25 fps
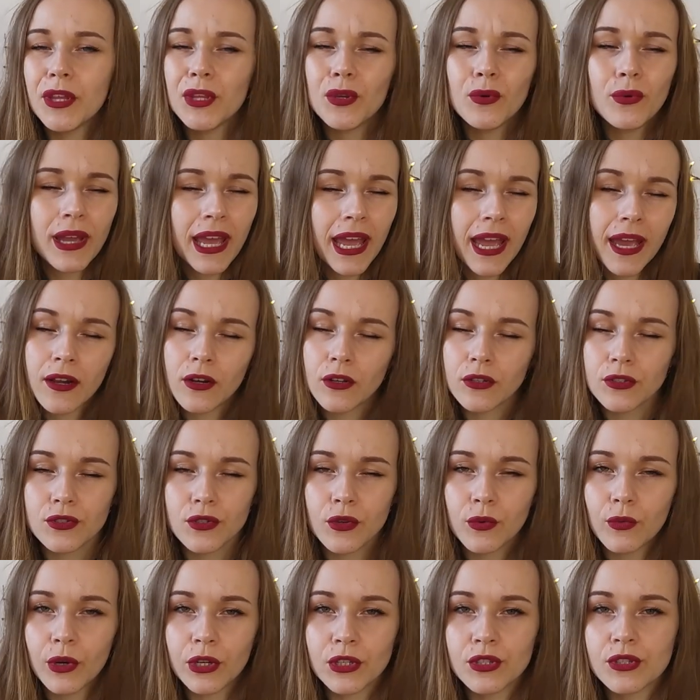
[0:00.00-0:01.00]
but you can
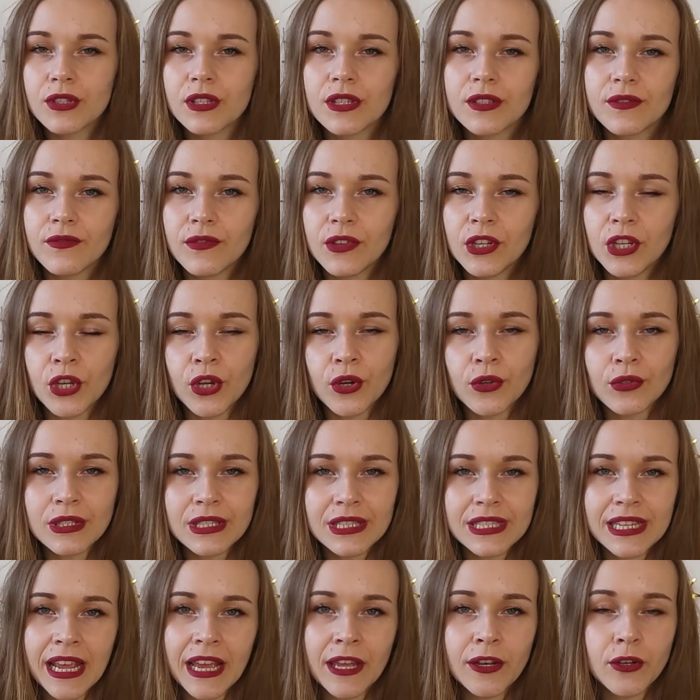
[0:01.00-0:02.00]
also watch this video
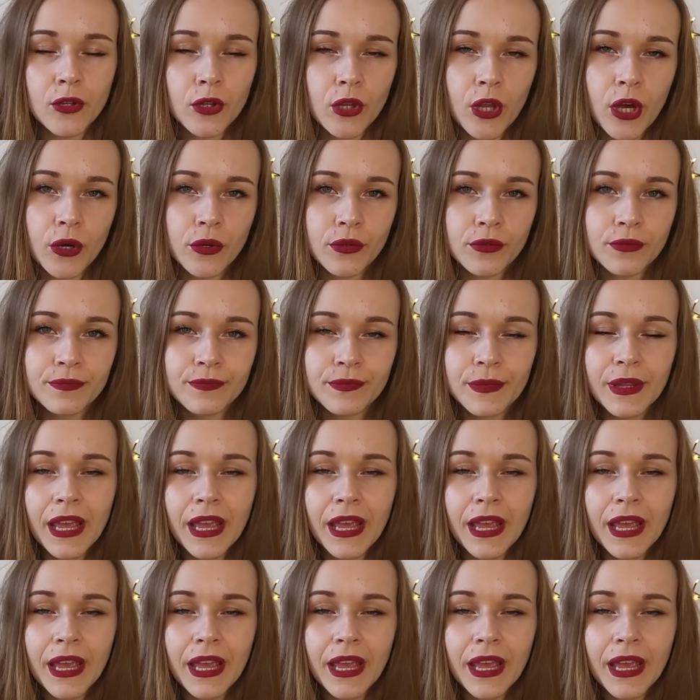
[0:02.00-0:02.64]
standalone.